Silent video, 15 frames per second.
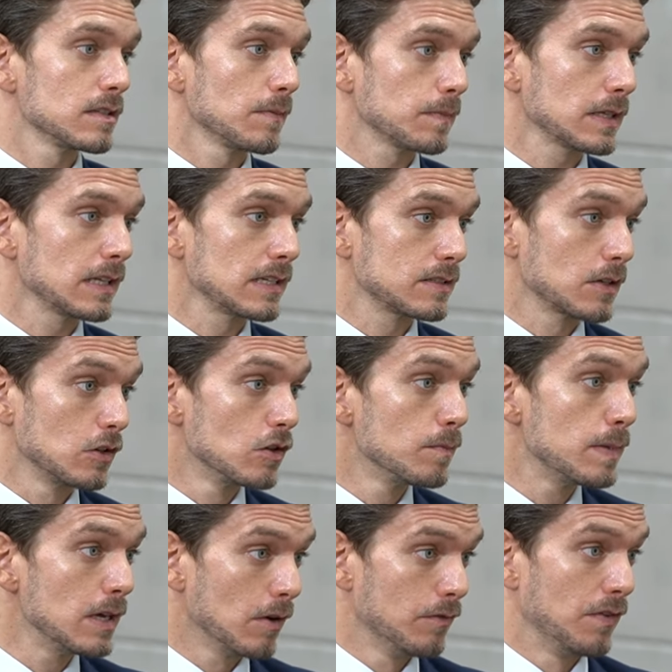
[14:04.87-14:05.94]
something that's going to
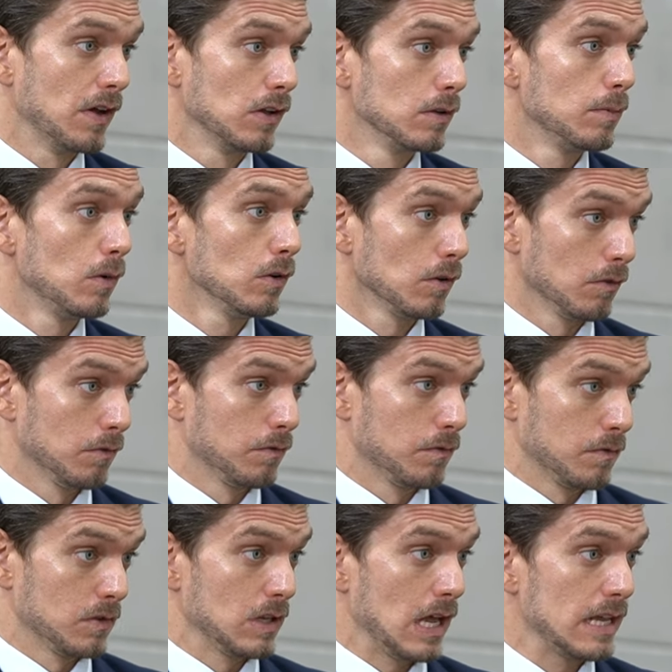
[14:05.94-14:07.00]
be available,
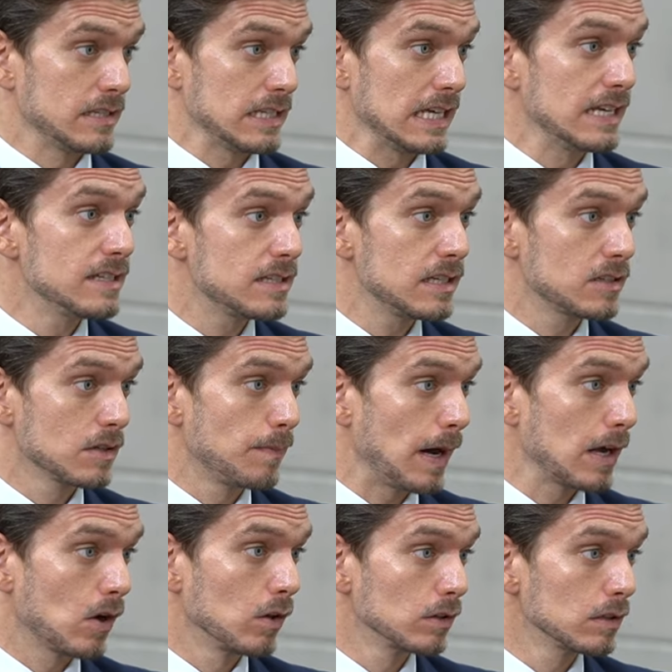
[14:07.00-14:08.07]
it's easy to
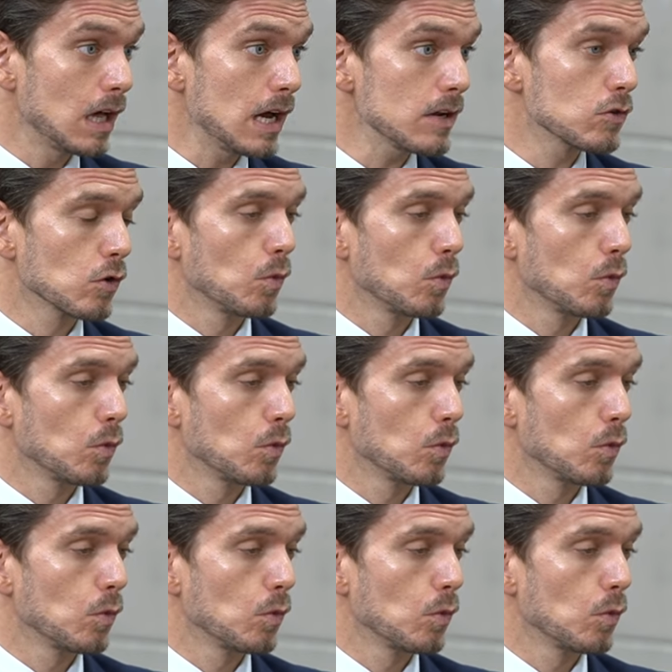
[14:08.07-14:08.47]
buy online,